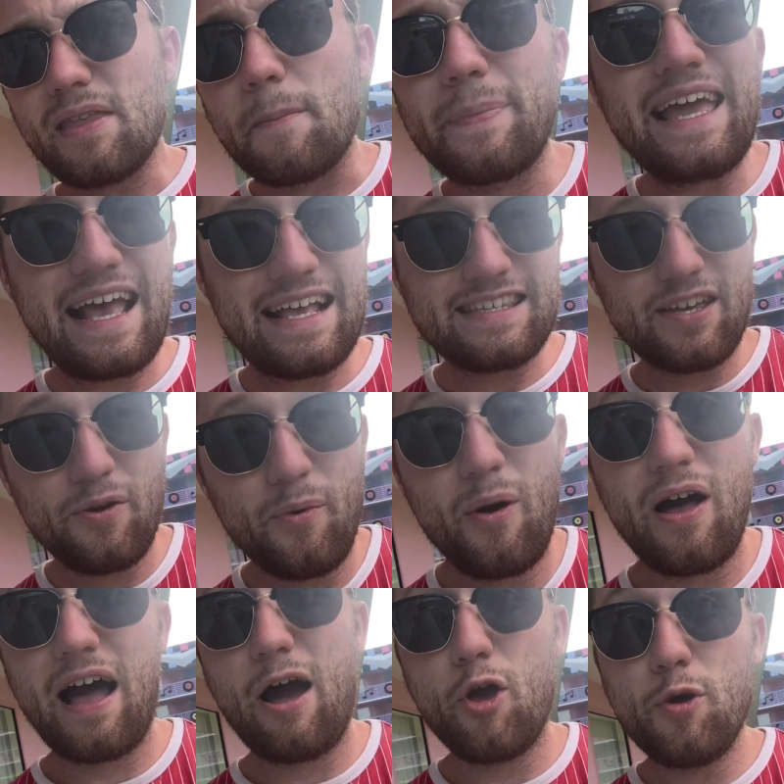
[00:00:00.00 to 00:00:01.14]
But yeah, so
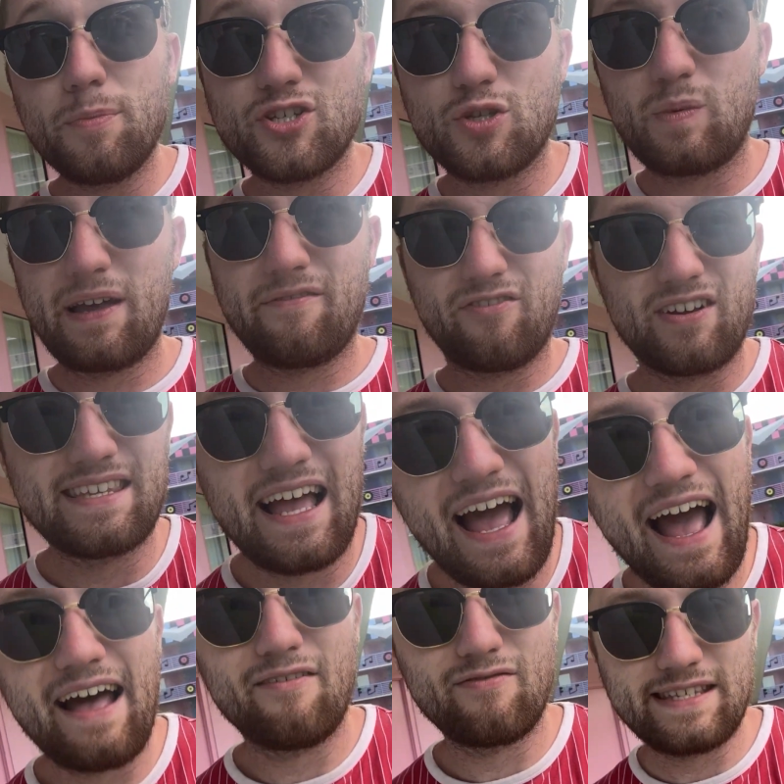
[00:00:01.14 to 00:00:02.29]
our Uber's just waiting for us
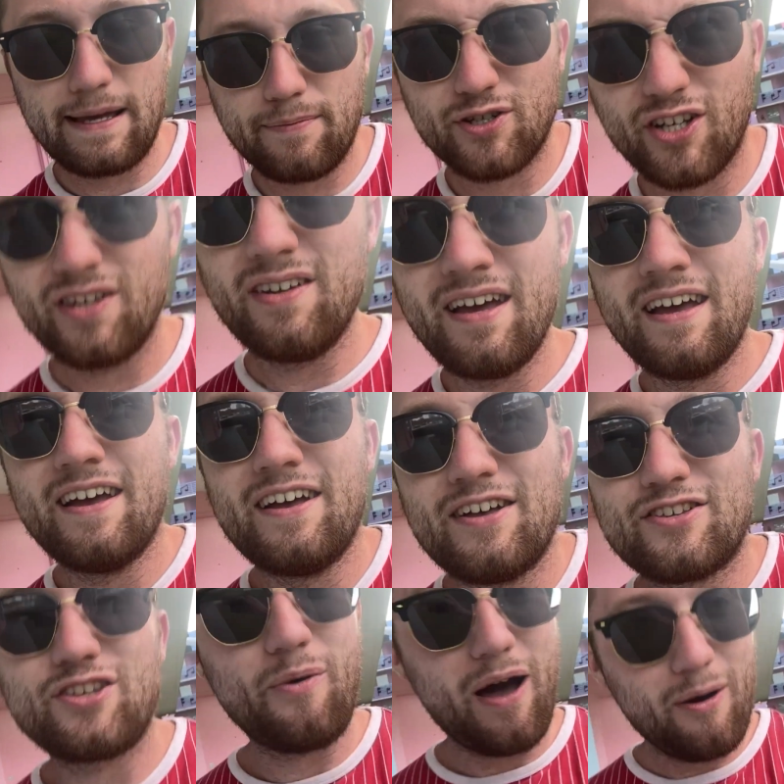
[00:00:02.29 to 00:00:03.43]
at reception,
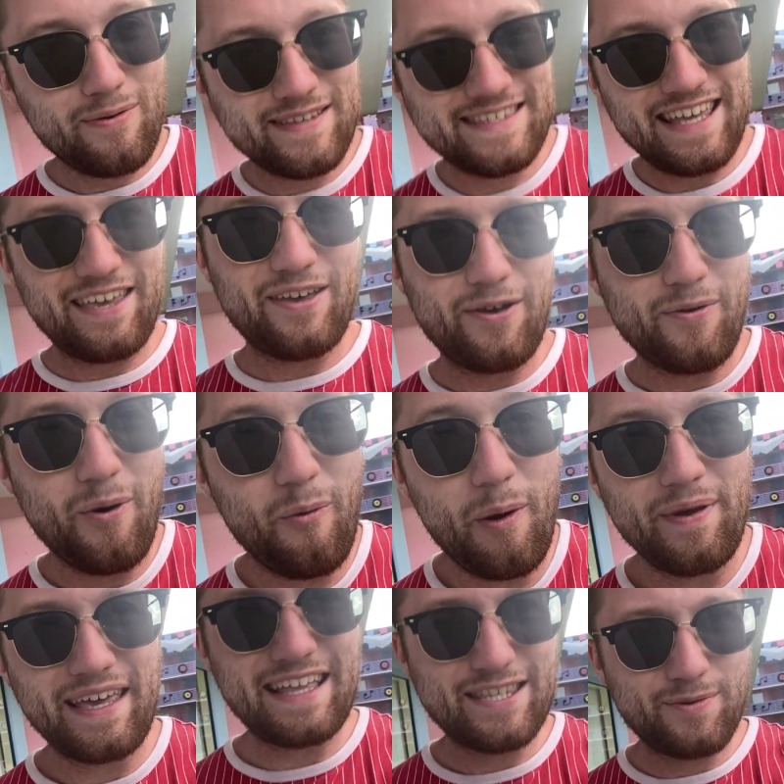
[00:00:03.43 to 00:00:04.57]
so I will see you when we
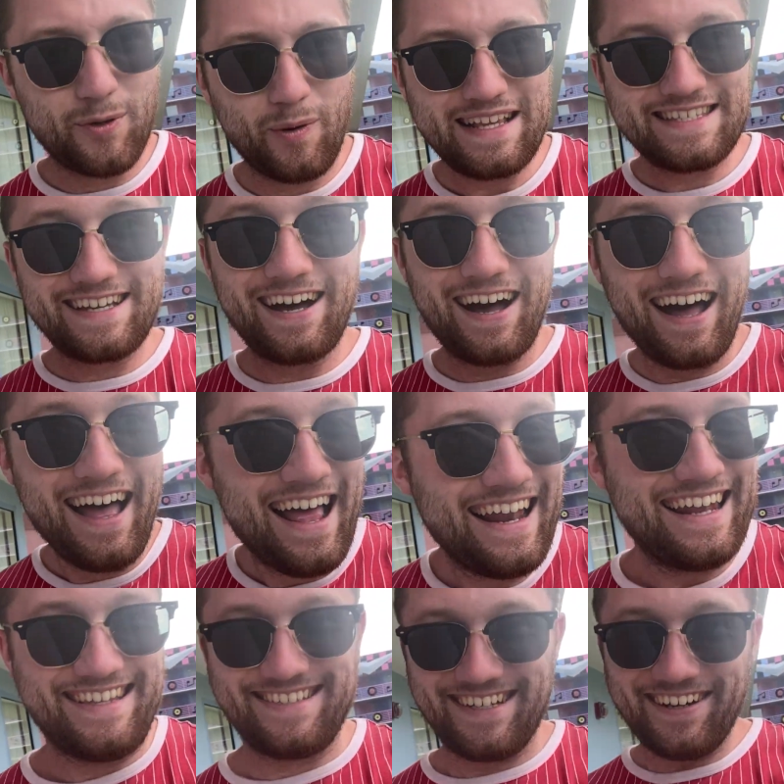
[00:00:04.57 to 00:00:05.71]
get to Aquatica.
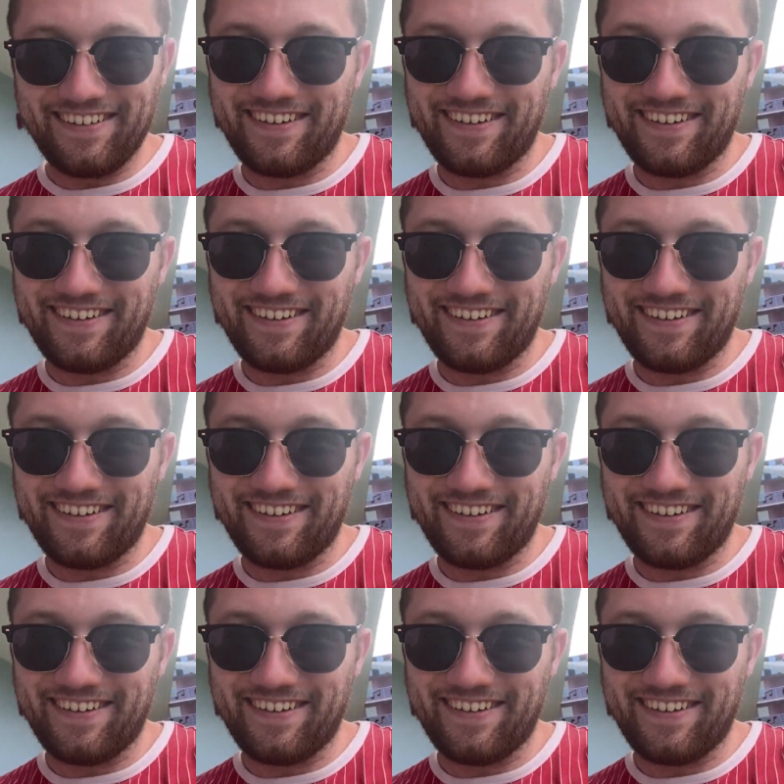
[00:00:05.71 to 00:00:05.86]
Let's go.